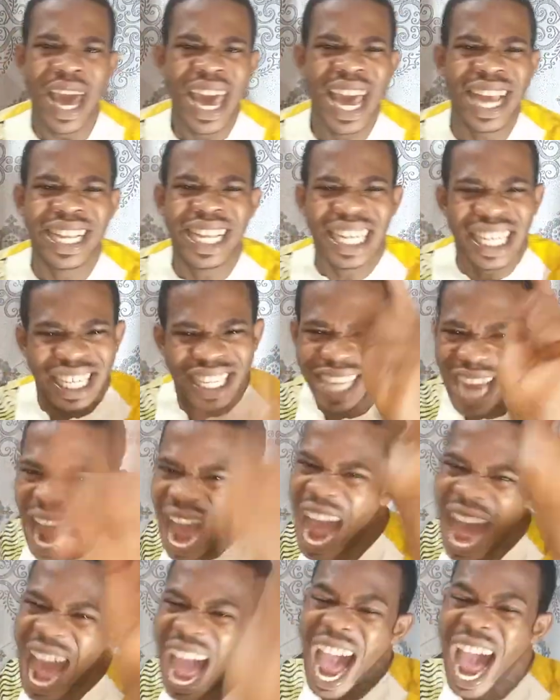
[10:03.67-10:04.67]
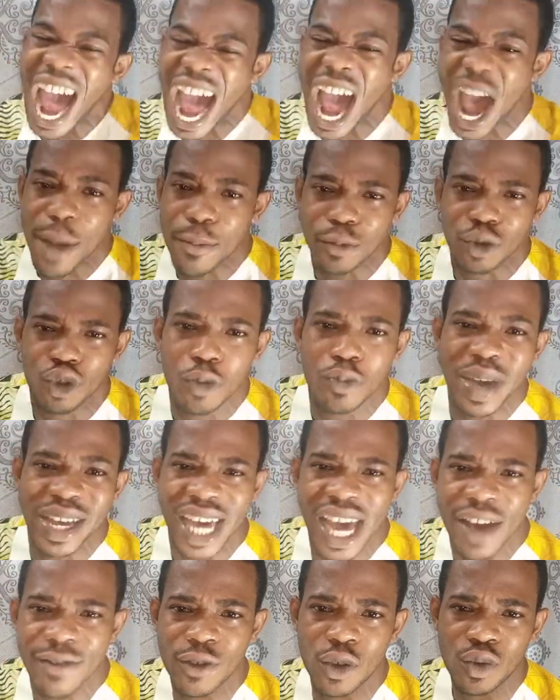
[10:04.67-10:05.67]
It is time to
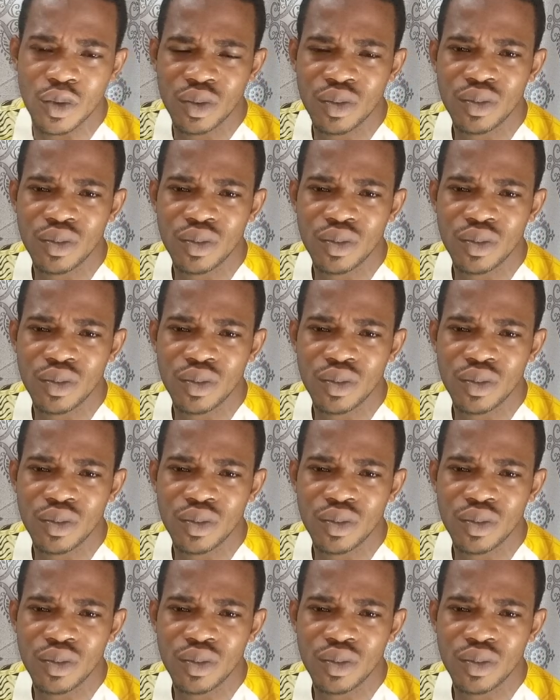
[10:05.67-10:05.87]
make heaven.